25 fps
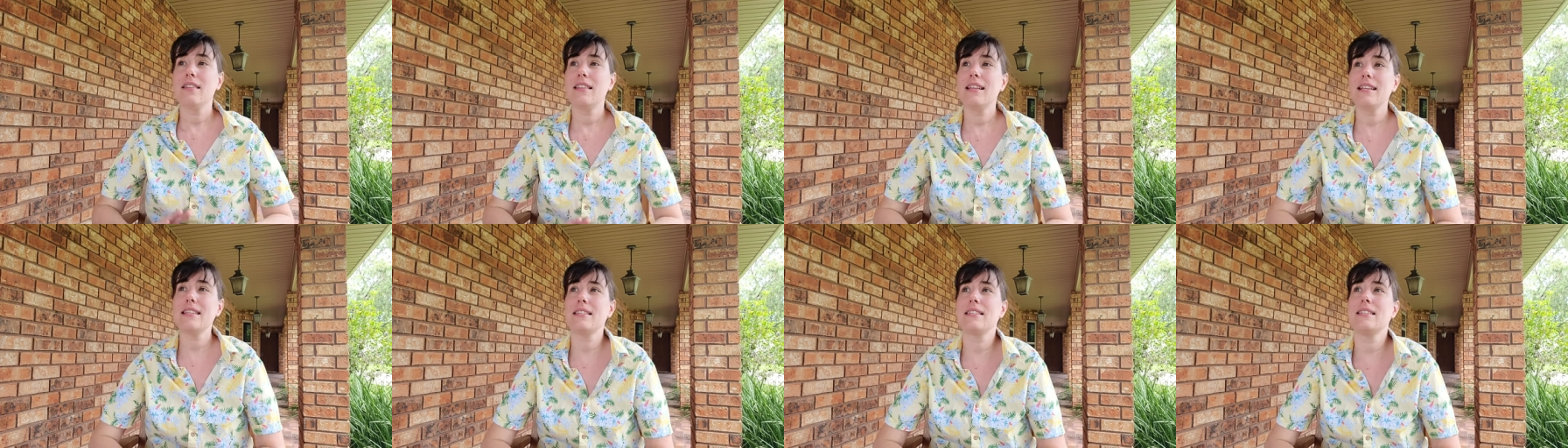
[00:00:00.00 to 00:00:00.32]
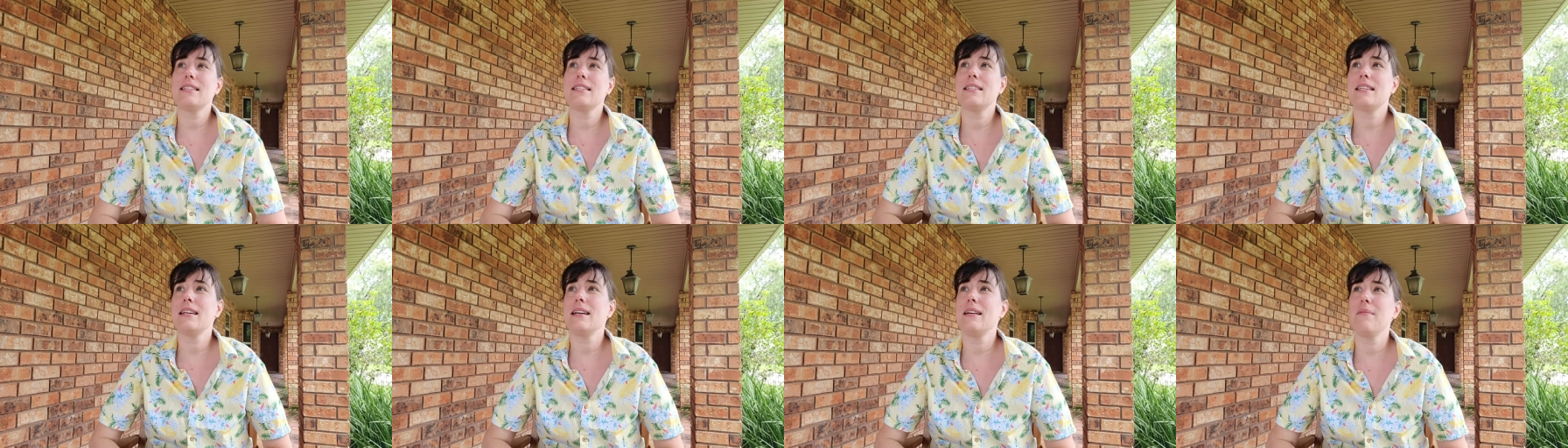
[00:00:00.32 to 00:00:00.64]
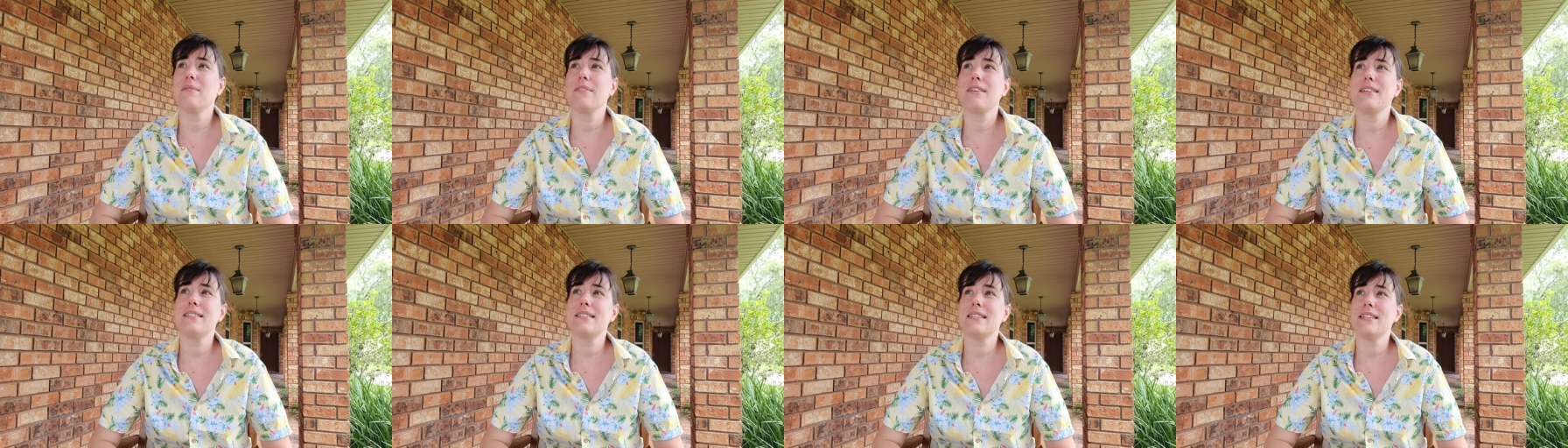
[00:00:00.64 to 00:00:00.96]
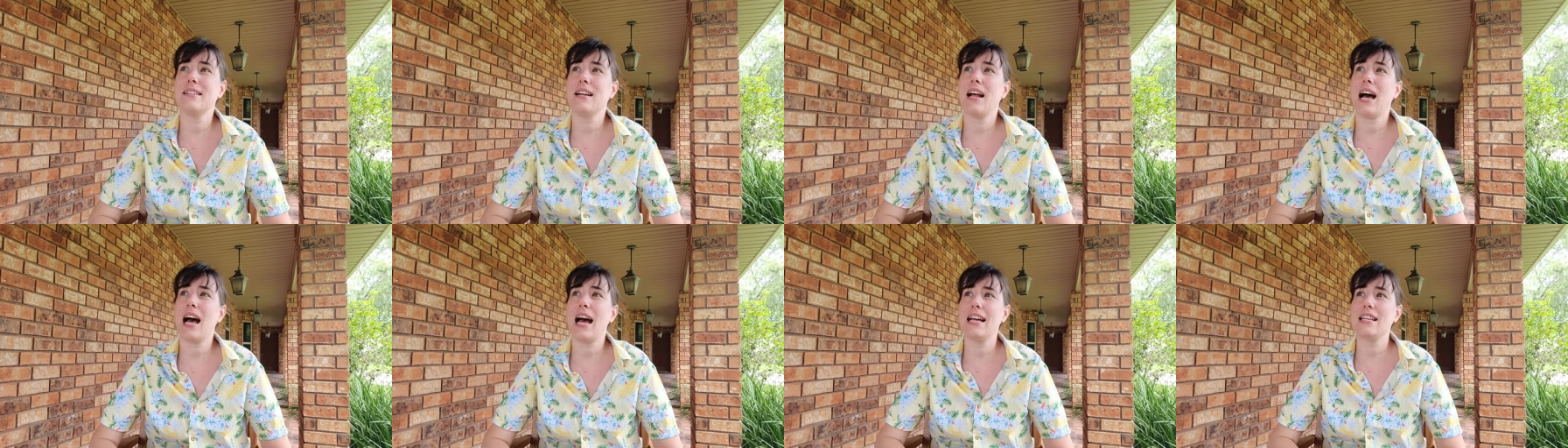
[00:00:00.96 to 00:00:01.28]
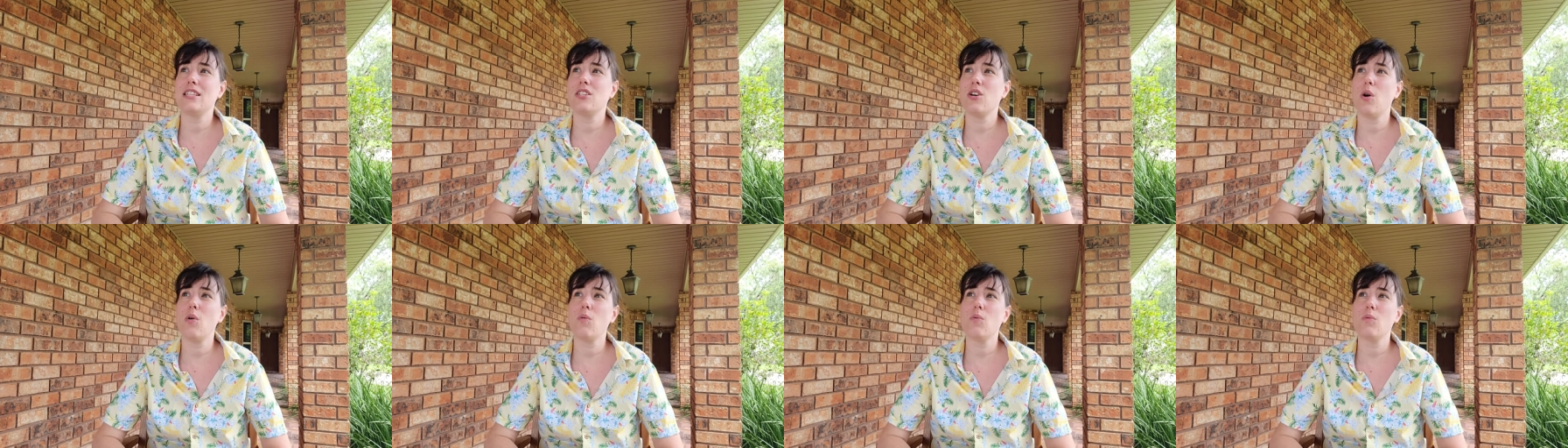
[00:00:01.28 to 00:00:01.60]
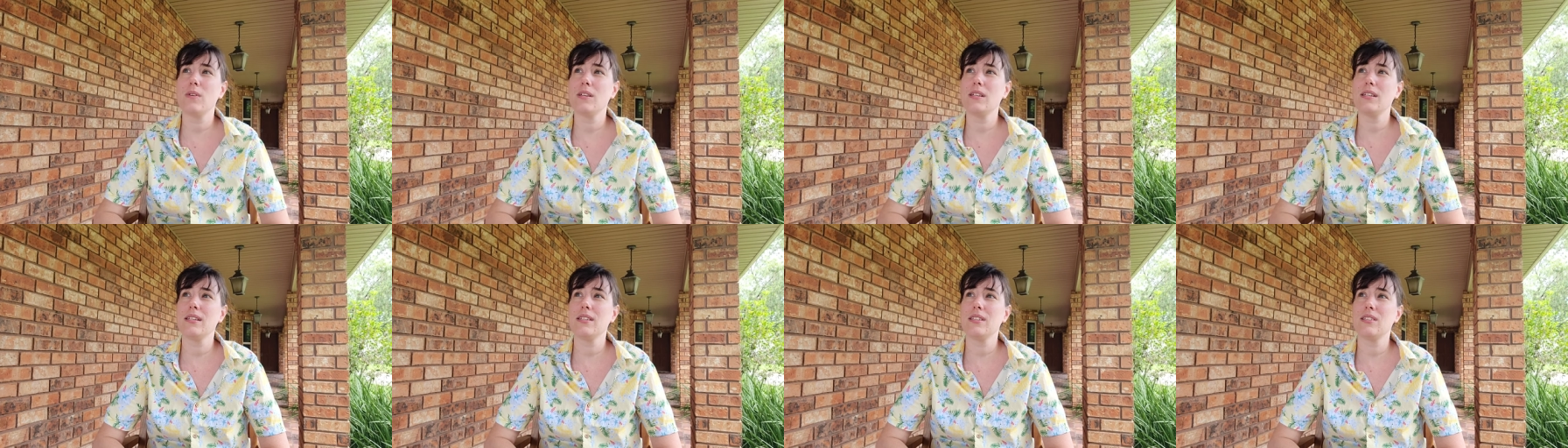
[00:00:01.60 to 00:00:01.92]
That's the same reason I don't
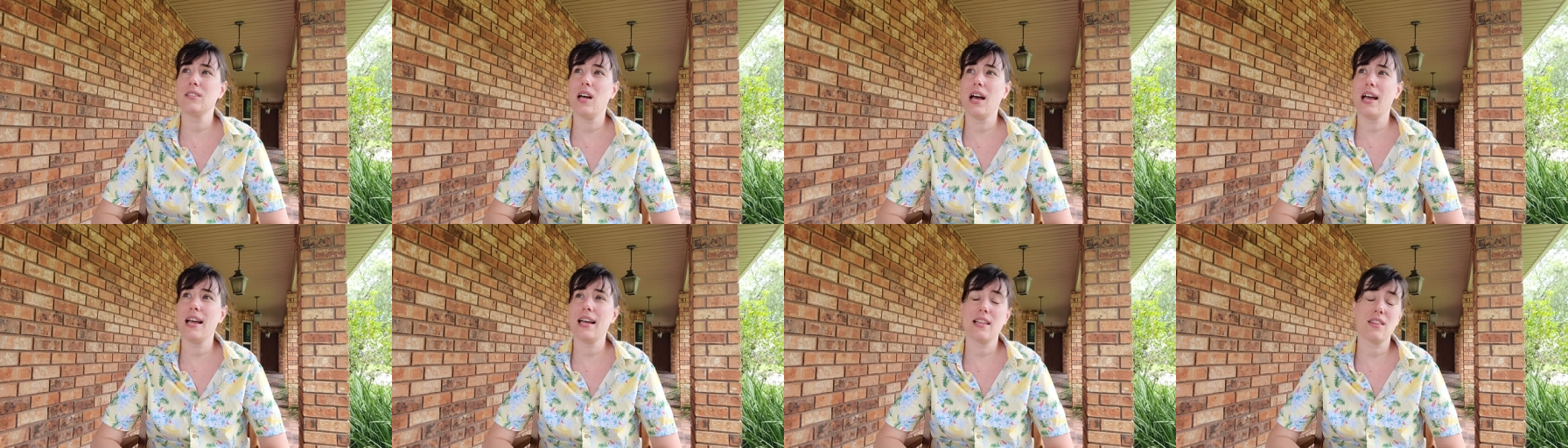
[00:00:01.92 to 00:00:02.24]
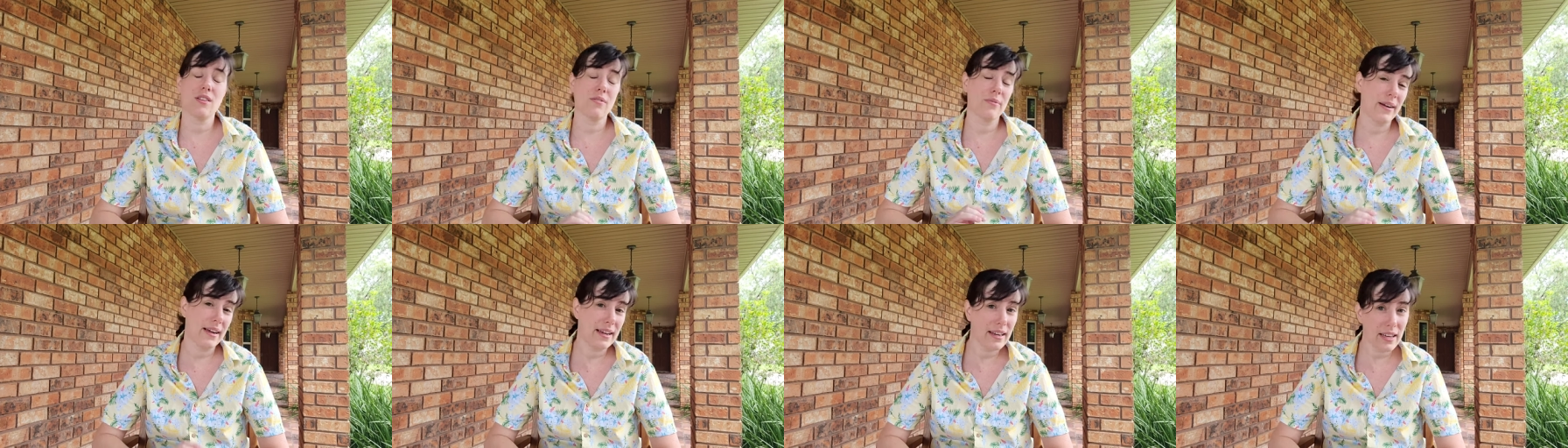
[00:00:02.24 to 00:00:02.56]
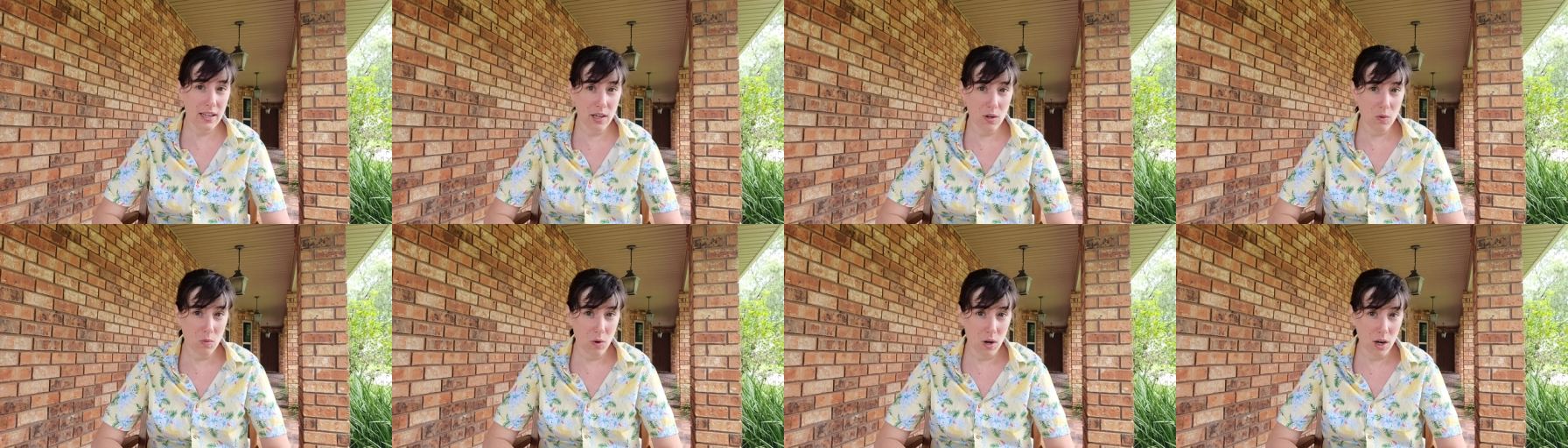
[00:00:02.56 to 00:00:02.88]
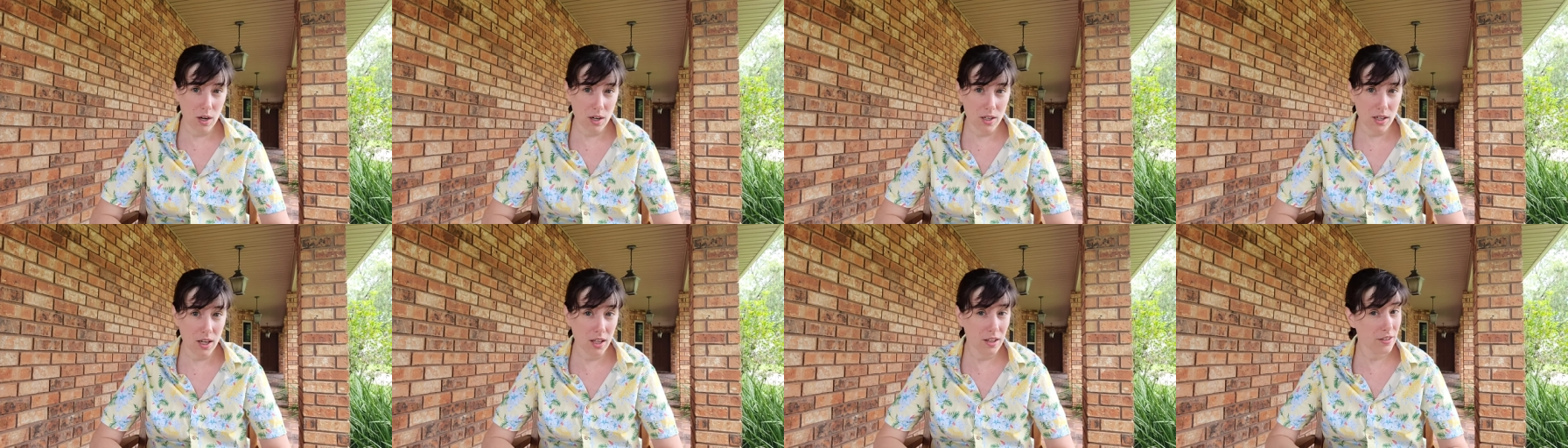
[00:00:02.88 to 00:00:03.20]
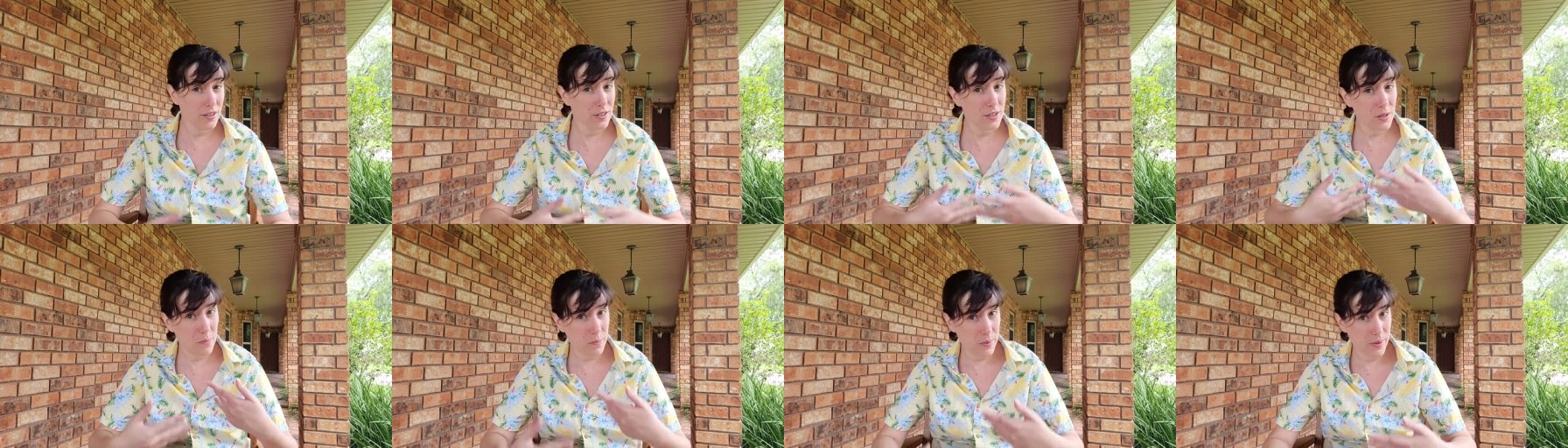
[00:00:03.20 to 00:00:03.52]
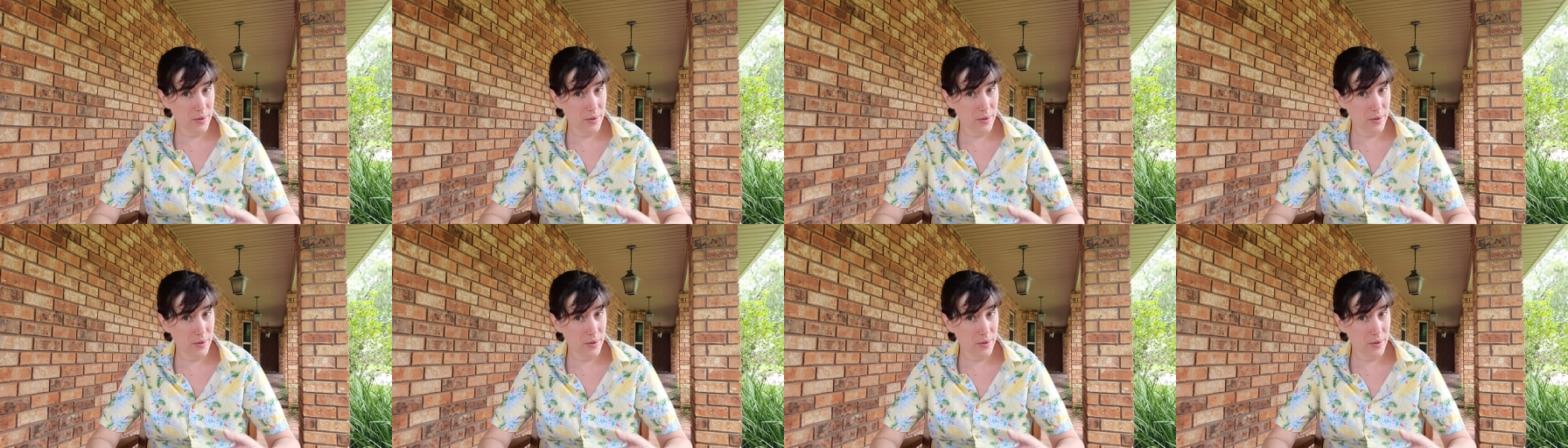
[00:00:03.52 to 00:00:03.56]
really like the Radiant watercolors